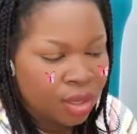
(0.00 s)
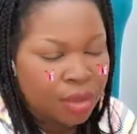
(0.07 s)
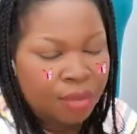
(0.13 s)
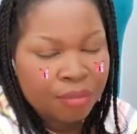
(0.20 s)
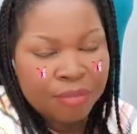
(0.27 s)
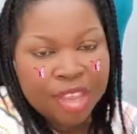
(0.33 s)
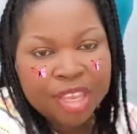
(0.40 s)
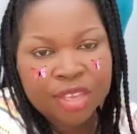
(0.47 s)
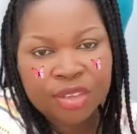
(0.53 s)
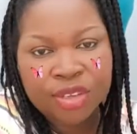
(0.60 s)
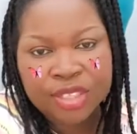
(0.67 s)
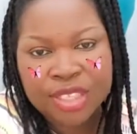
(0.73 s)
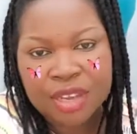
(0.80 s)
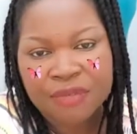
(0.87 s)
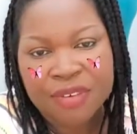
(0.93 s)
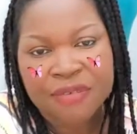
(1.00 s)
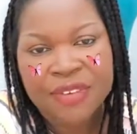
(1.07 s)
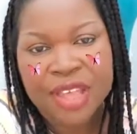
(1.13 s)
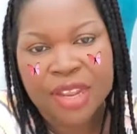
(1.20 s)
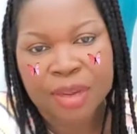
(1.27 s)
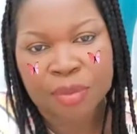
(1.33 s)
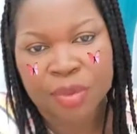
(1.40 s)
making yourself
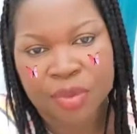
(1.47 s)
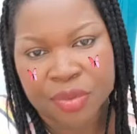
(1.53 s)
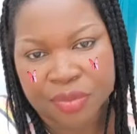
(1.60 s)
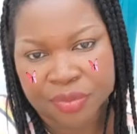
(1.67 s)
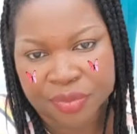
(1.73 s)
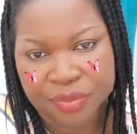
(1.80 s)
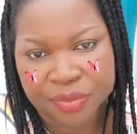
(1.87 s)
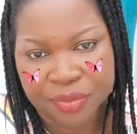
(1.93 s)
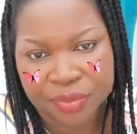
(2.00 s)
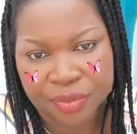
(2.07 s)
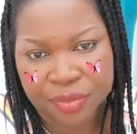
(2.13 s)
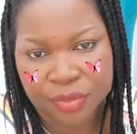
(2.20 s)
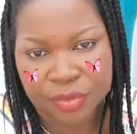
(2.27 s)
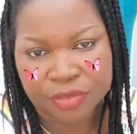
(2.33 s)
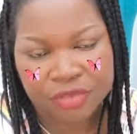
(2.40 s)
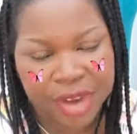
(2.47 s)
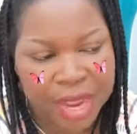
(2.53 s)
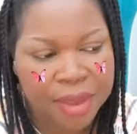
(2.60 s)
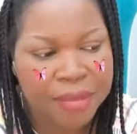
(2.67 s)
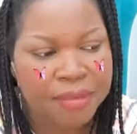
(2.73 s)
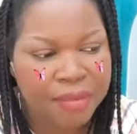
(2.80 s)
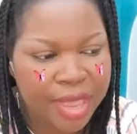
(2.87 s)
available,
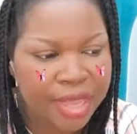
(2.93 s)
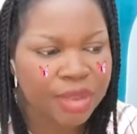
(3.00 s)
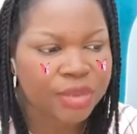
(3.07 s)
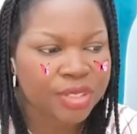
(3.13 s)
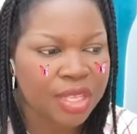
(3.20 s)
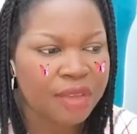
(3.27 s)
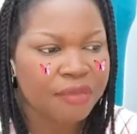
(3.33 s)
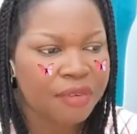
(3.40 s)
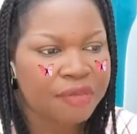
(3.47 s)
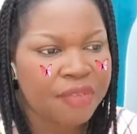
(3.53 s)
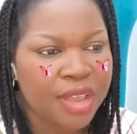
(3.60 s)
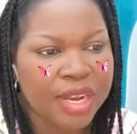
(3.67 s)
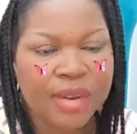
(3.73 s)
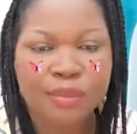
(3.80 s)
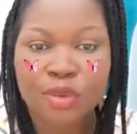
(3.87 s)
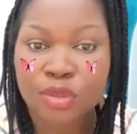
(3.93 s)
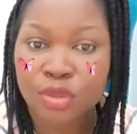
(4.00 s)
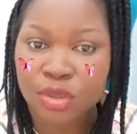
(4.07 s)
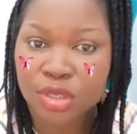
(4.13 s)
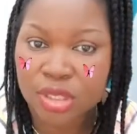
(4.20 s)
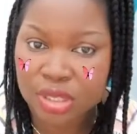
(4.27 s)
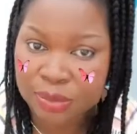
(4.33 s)
right? Make yourself available to
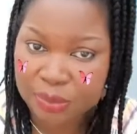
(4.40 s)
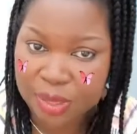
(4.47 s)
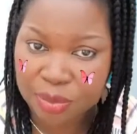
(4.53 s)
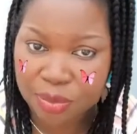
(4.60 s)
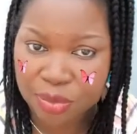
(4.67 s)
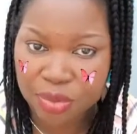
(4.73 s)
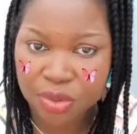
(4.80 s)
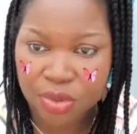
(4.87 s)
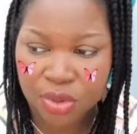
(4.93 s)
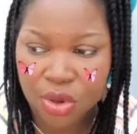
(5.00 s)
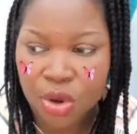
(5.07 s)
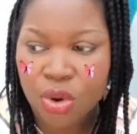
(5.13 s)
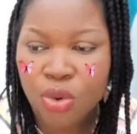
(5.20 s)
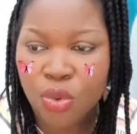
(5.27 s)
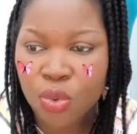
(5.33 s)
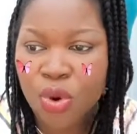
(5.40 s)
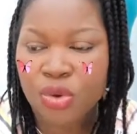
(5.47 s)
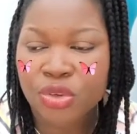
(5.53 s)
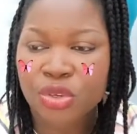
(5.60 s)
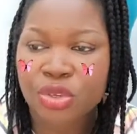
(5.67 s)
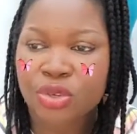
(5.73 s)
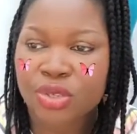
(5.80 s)
those people. Who
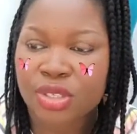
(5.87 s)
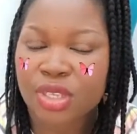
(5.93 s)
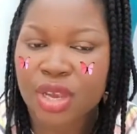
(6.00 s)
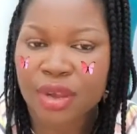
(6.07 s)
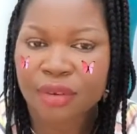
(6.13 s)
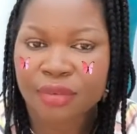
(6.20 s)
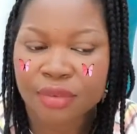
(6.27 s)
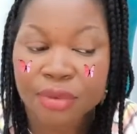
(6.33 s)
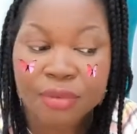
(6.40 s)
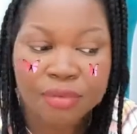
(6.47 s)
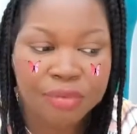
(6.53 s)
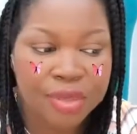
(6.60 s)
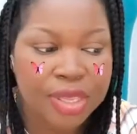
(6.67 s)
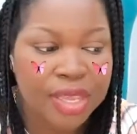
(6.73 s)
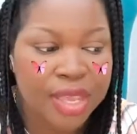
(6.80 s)
do you serve? Be